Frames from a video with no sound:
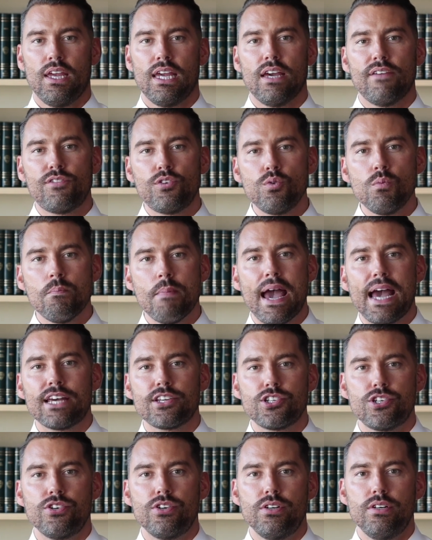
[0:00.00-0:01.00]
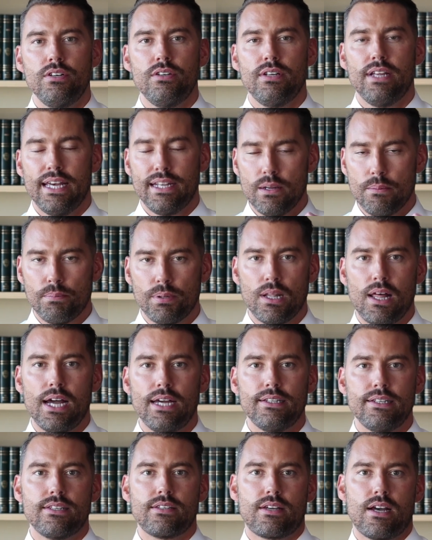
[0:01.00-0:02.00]
If you master and apply
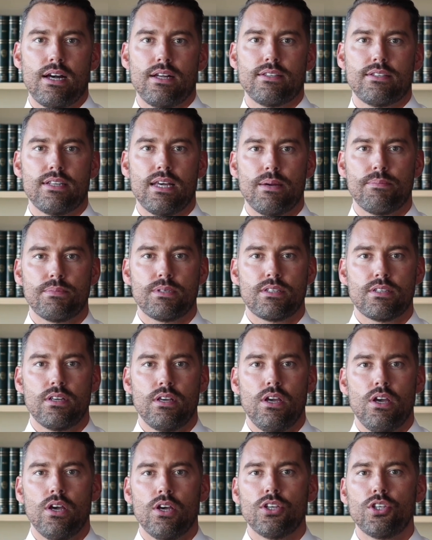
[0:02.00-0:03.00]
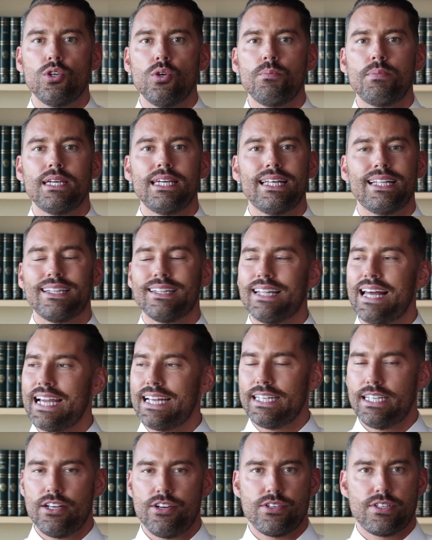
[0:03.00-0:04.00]
these concepts, you'll be
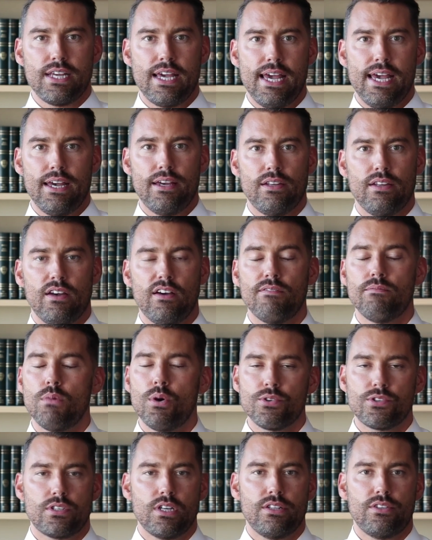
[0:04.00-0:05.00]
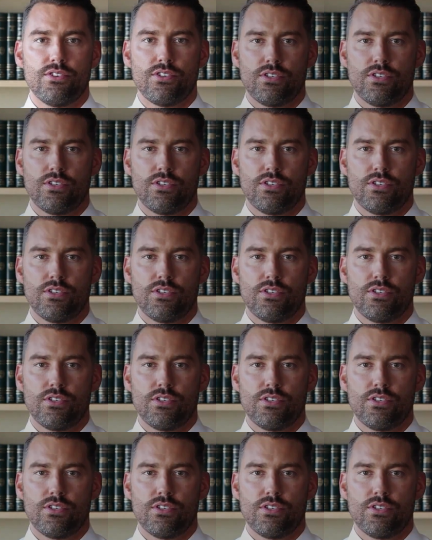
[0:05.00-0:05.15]
light years ahead of most other